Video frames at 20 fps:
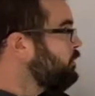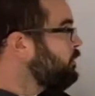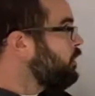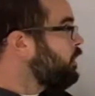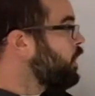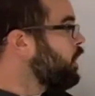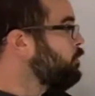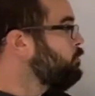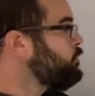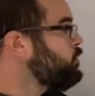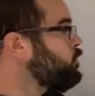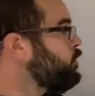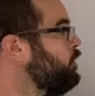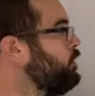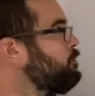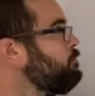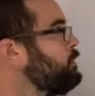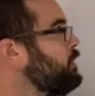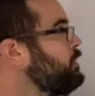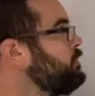Arbitrary
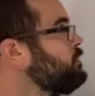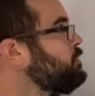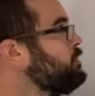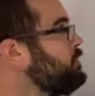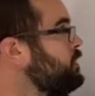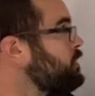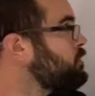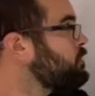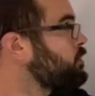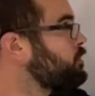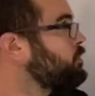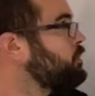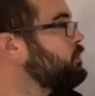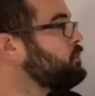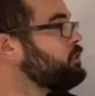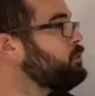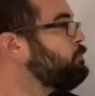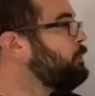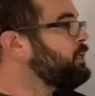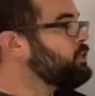means these aren't
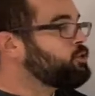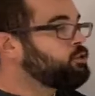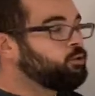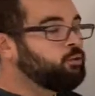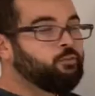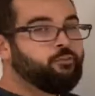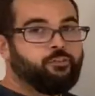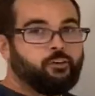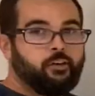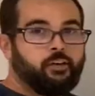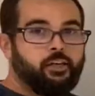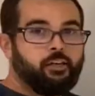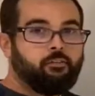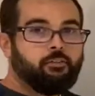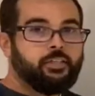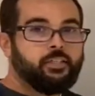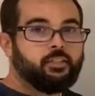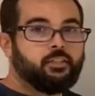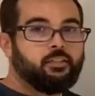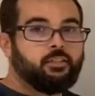special for any
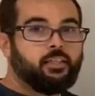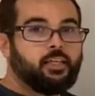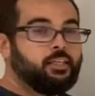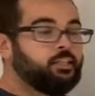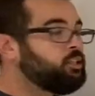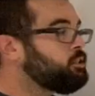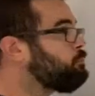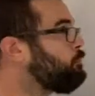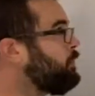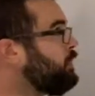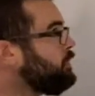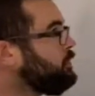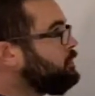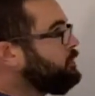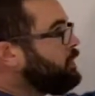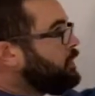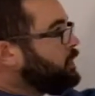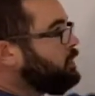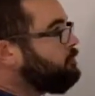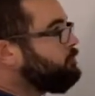reasons. I just picked
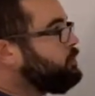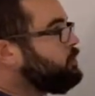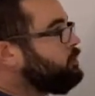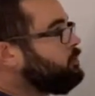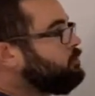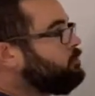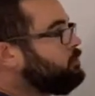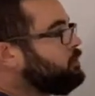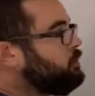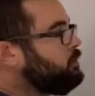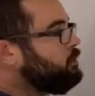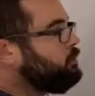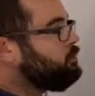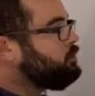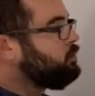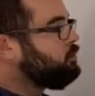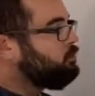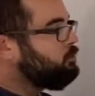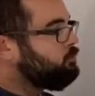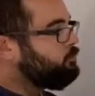-2, 0,
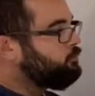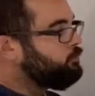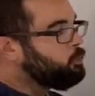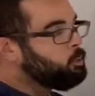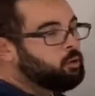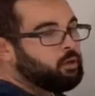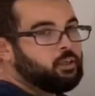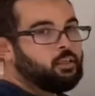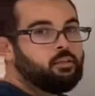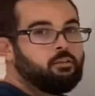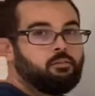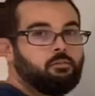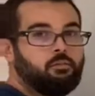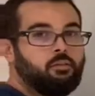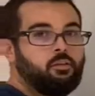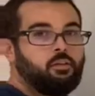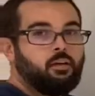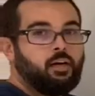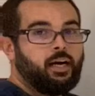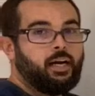2, 4.
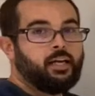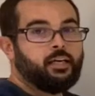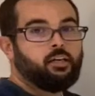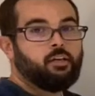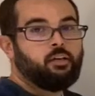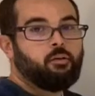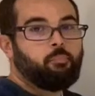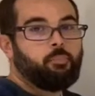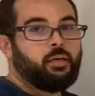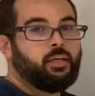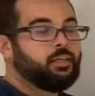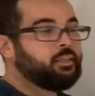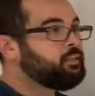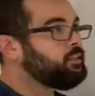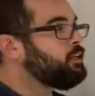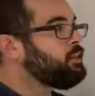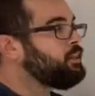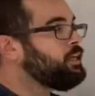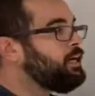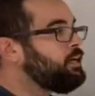I could have picked
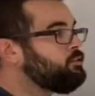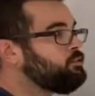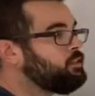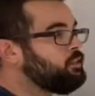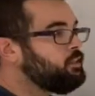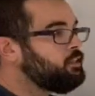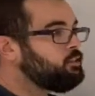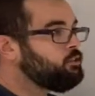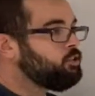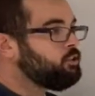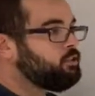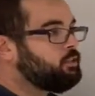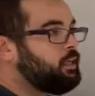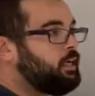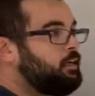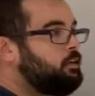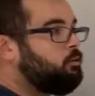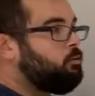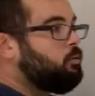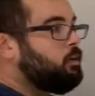1,000, it's just I
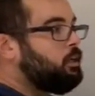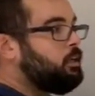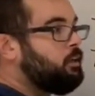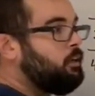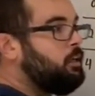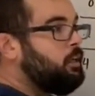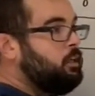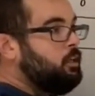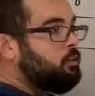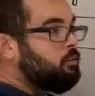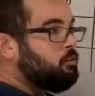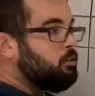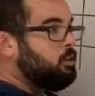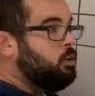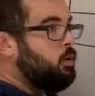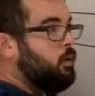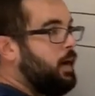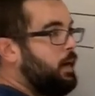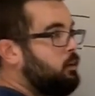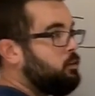don't want to
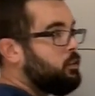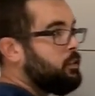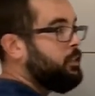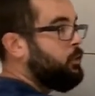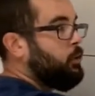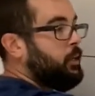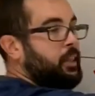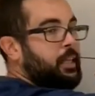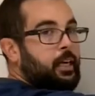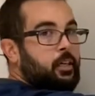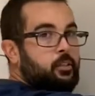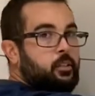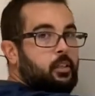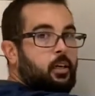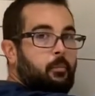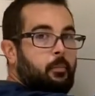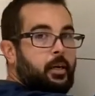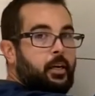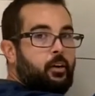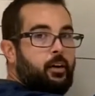go out to 1,000 on
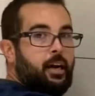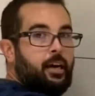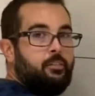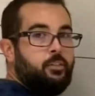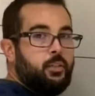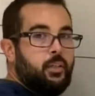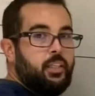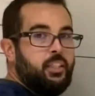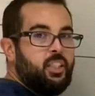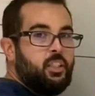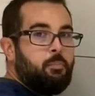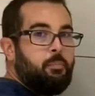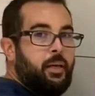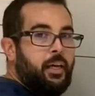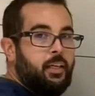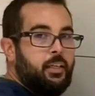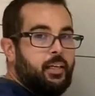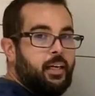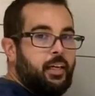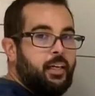my graph. So I just
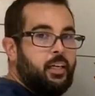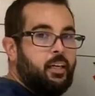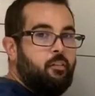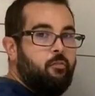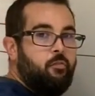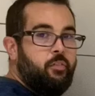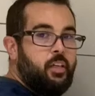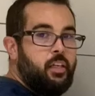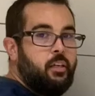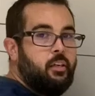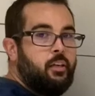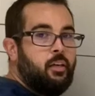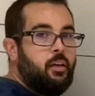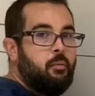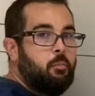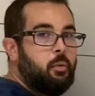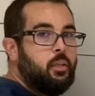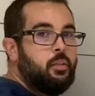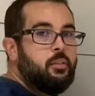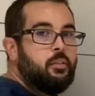picked kind of convenient
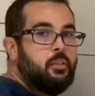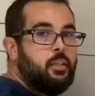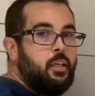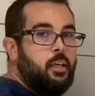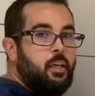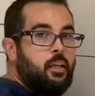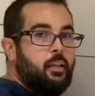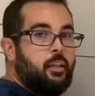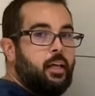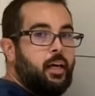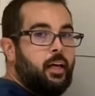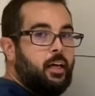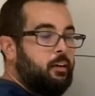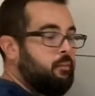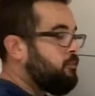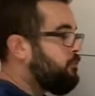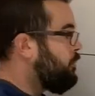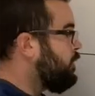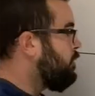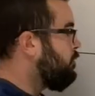numbers
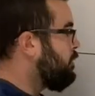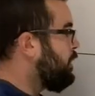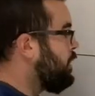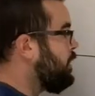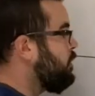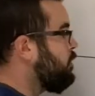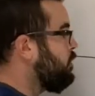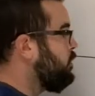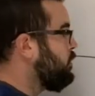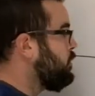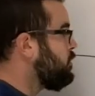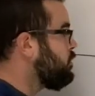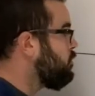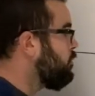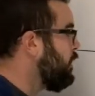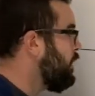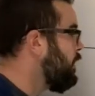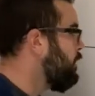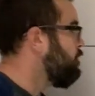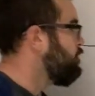that fit right here on this
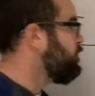graph.